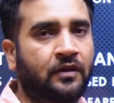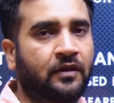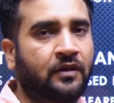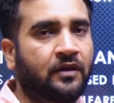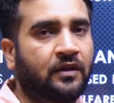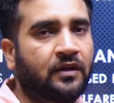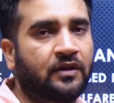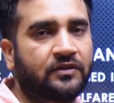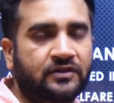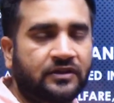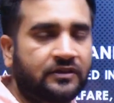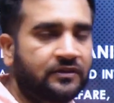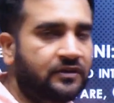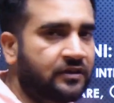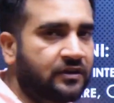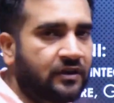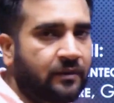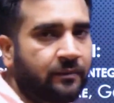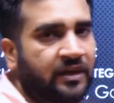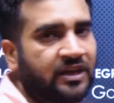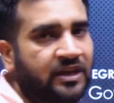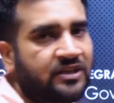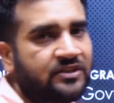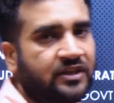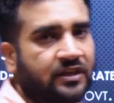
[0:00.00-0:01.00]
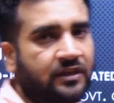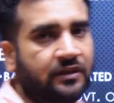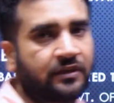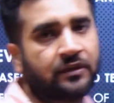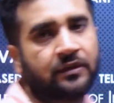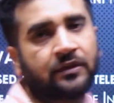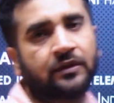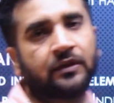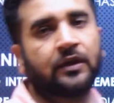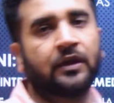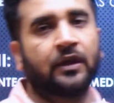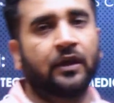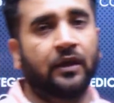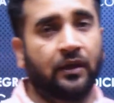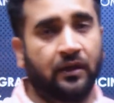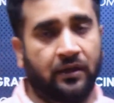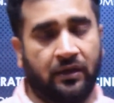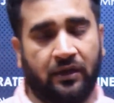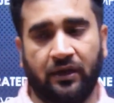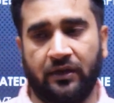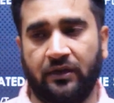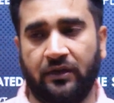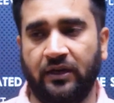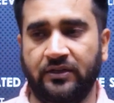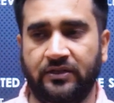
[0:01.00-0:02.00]
Isn't it amazing?
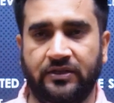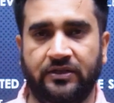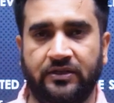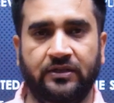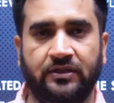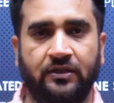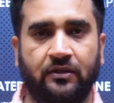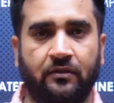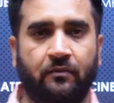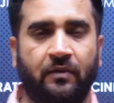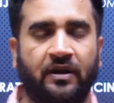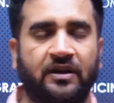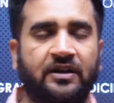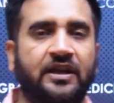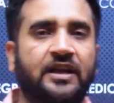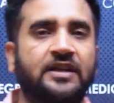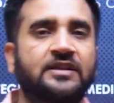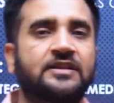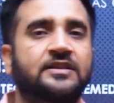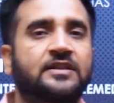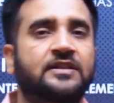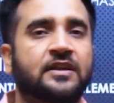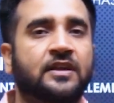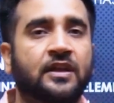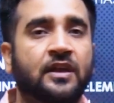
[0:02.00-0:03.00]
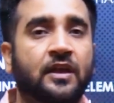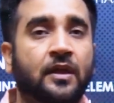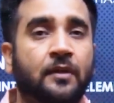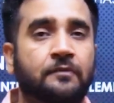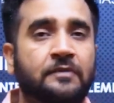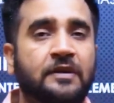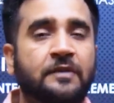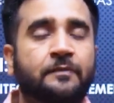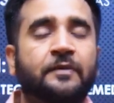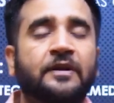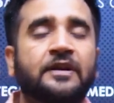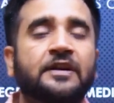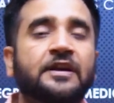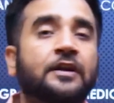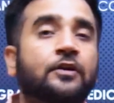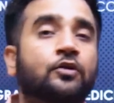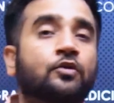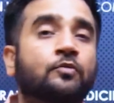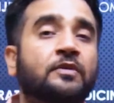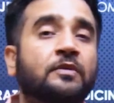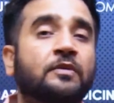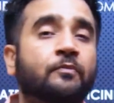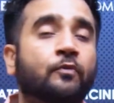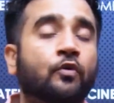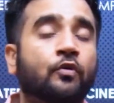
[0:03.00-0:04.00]
It is. But yes, people need to be
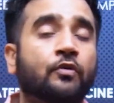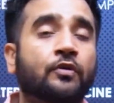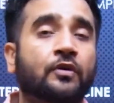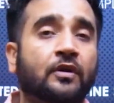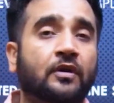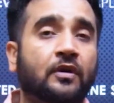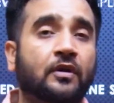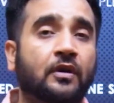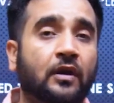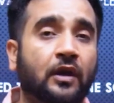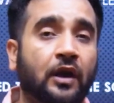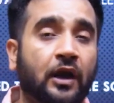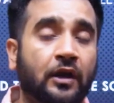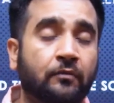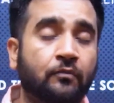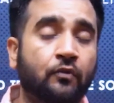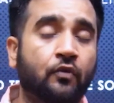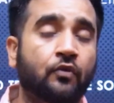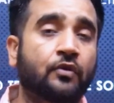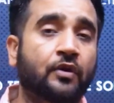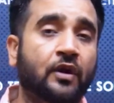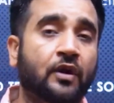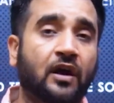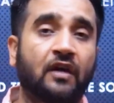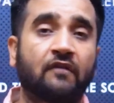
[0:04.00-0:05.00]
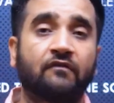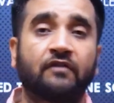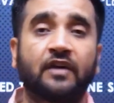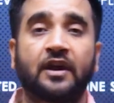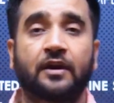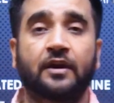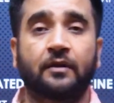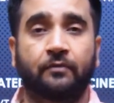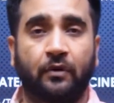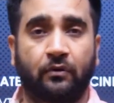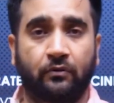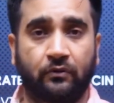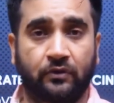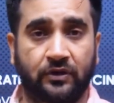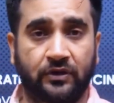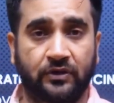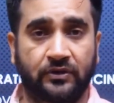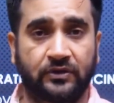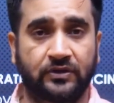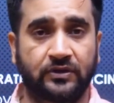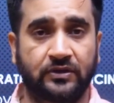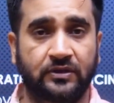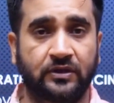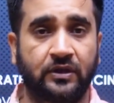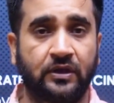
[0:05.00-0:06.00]
more and more aware about
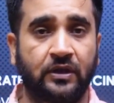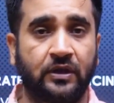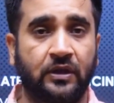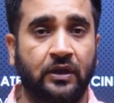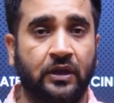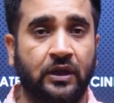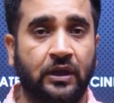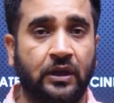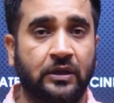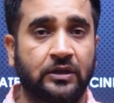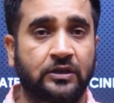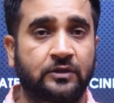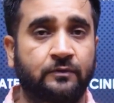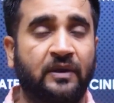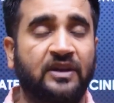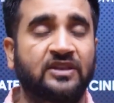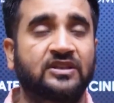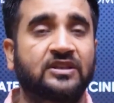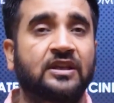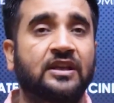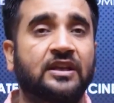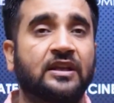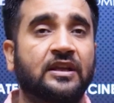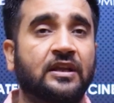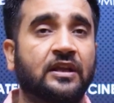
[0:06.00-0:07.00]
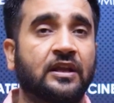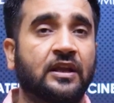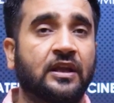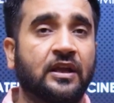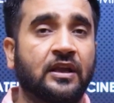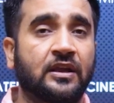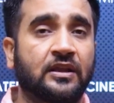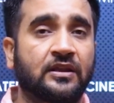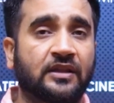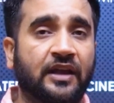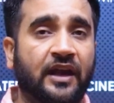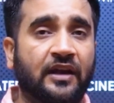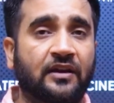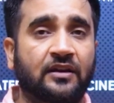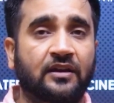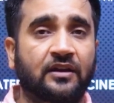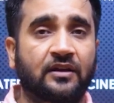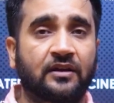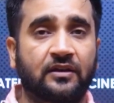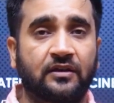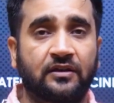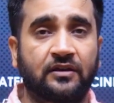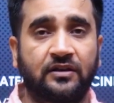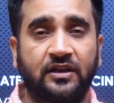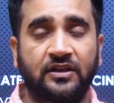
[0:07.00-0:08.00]
this, especially that
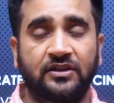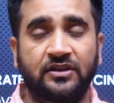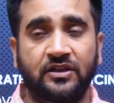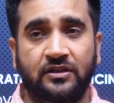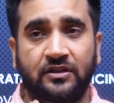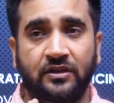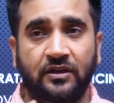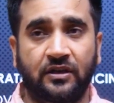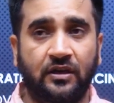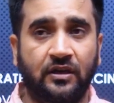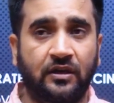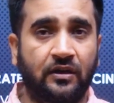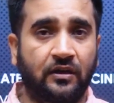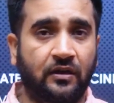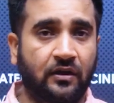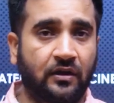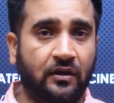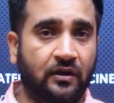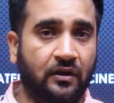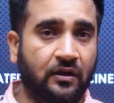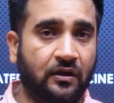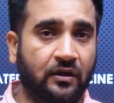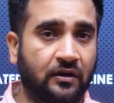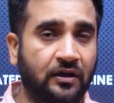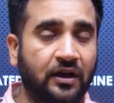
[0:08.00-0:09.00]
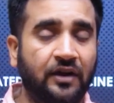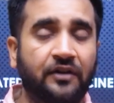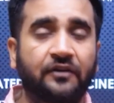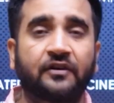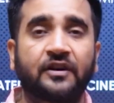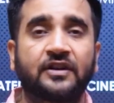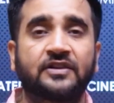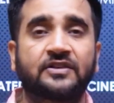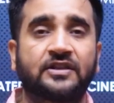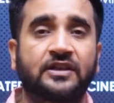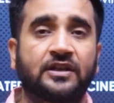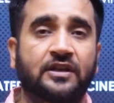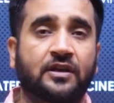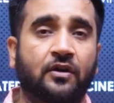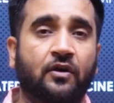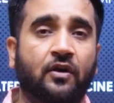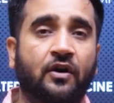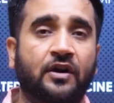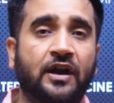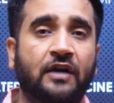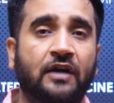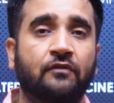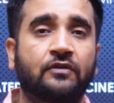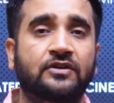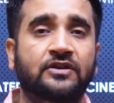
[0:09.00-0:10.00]
digital literacy, or
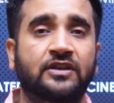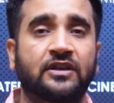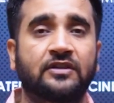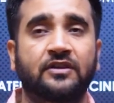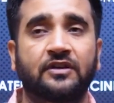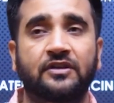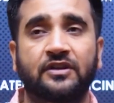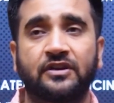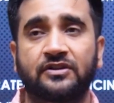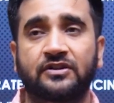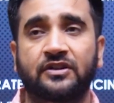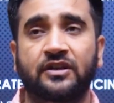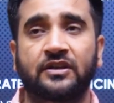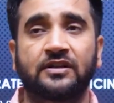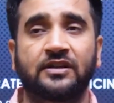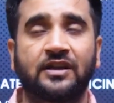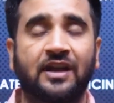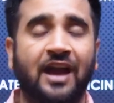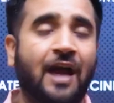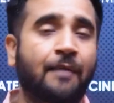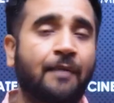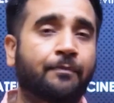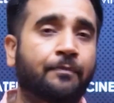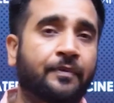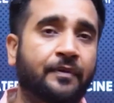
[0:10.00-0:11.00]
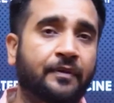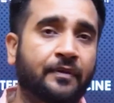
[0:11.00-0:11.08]
I would say the digital gap,